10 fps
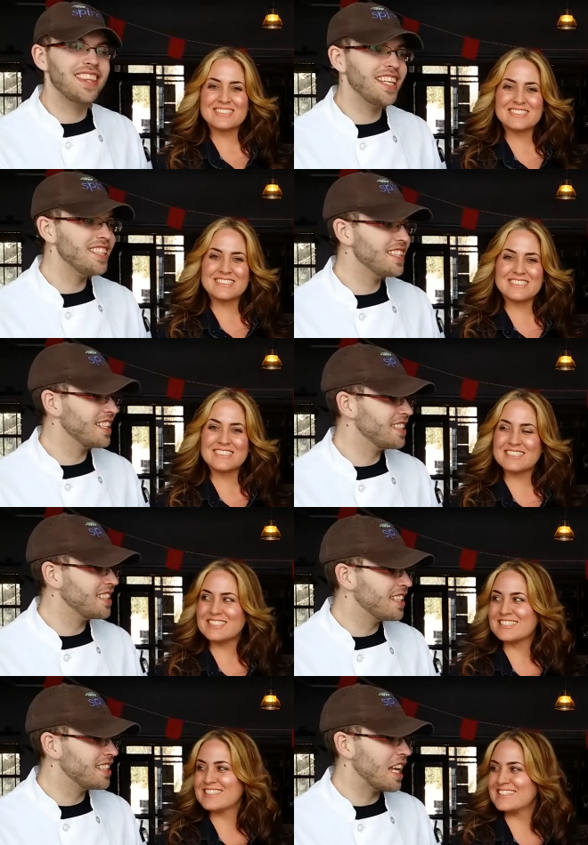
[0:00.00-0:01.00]
Speaker 1: This
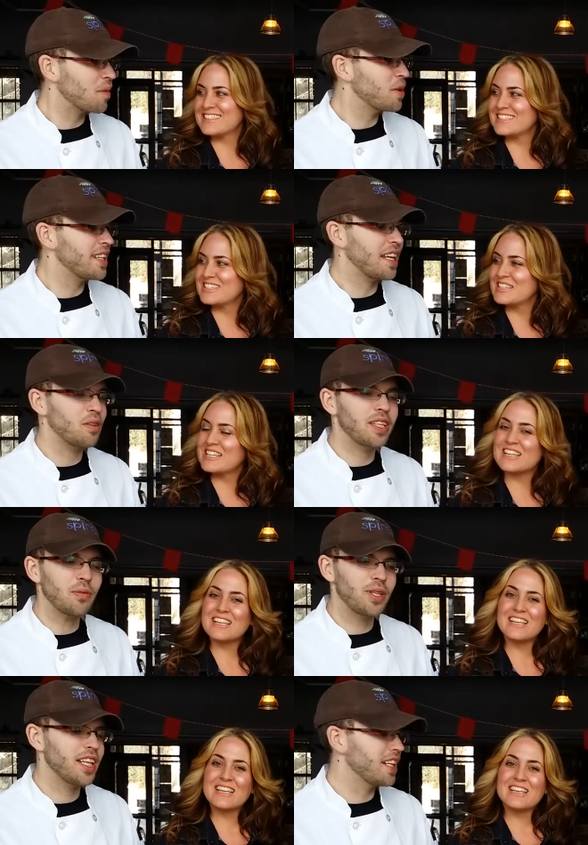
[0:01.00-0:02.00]
is the segment that
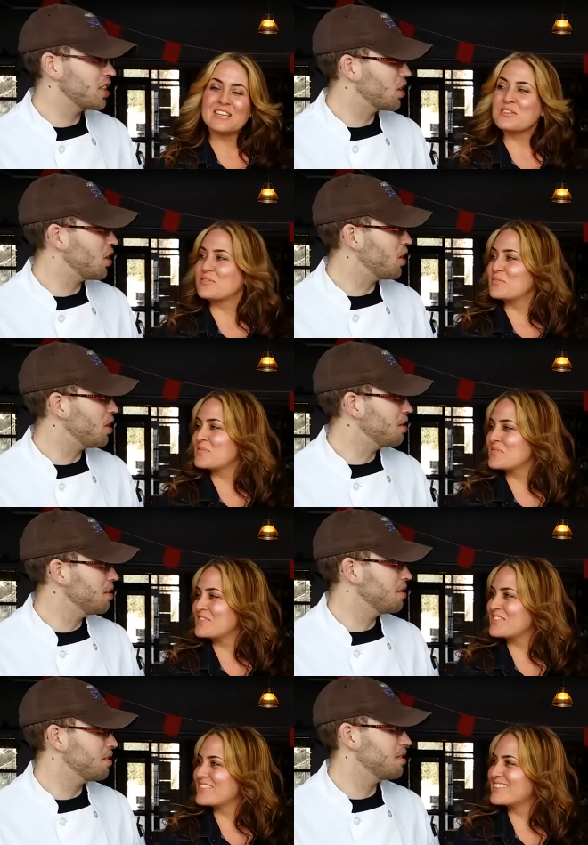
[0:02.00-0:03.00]
we like to call
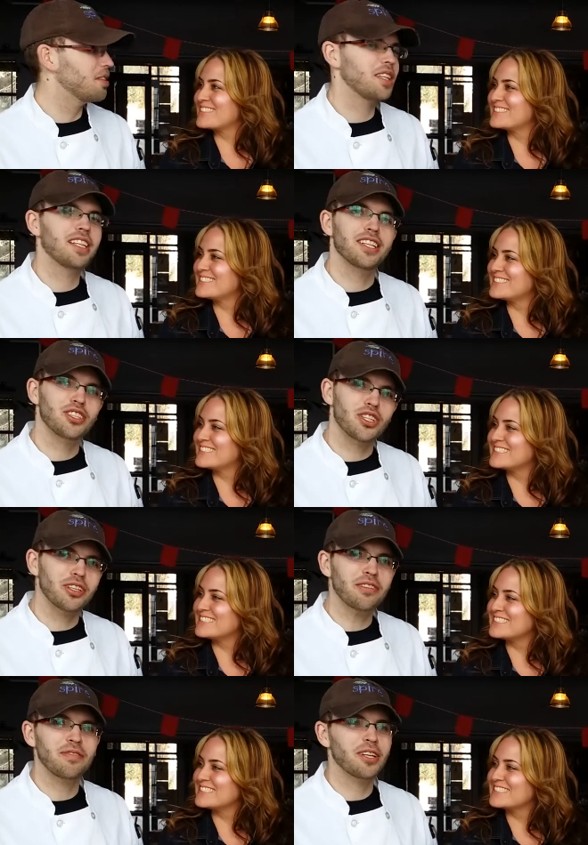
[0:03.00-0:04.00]
Let's
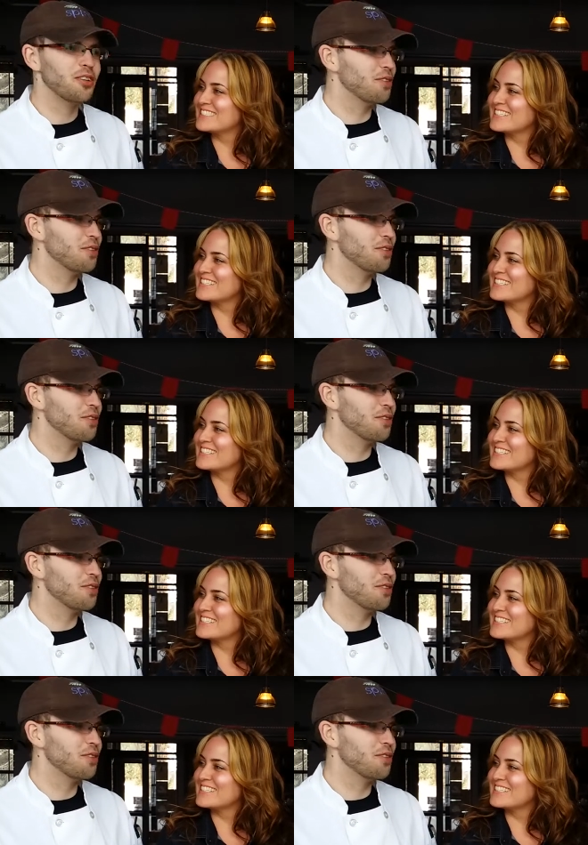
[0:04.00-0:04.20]
Start the Fuck